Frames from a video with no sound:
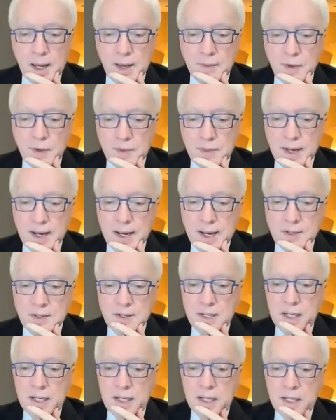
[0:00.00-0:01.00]
I've heard that
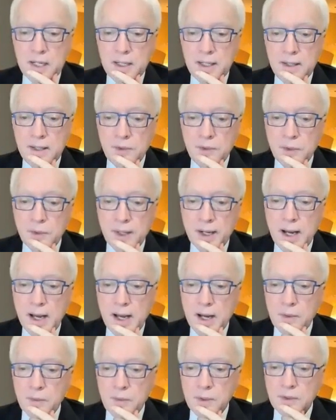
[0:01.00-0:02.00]
SD leaves you at a
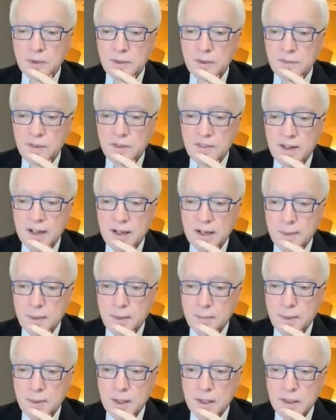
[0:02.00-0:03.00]
higher risk of
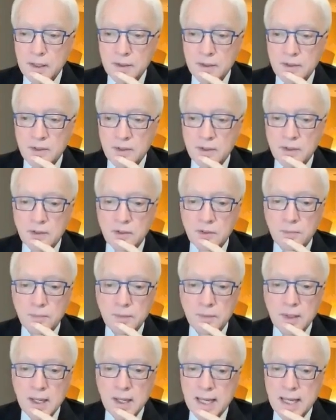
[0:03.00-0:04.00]
developing
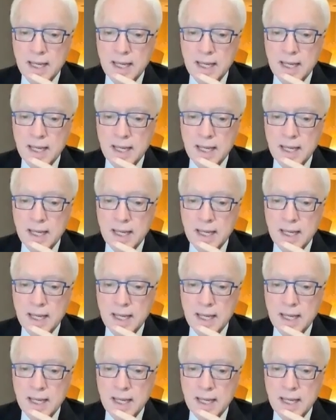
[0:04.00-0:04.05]
Parkinsonism